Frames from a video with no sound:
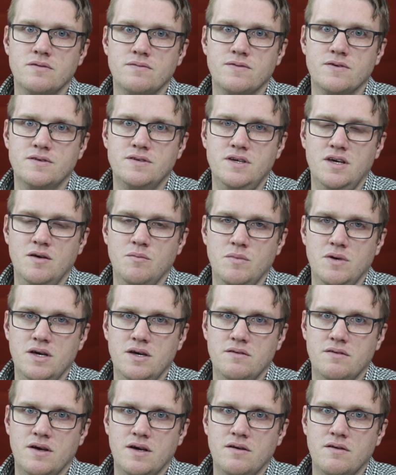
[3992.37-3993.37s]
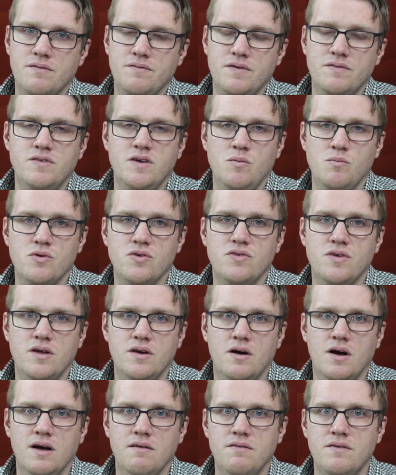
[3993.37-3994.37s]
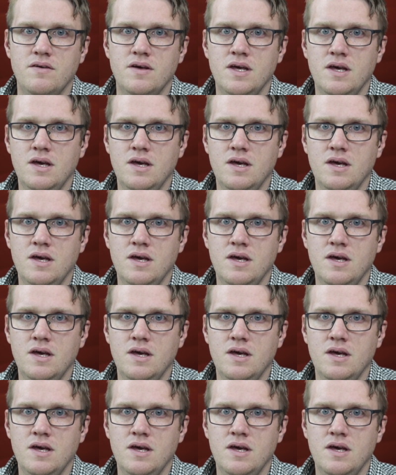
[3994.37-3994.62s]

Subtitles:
TMEA, like a 15% off.